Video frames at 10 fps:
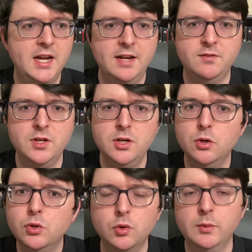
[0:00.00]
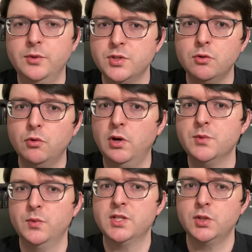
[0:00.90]
I have no quibbles, no
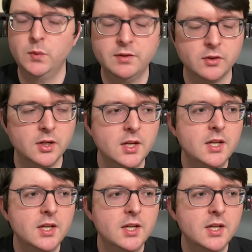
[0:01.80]
qualms whatsoever,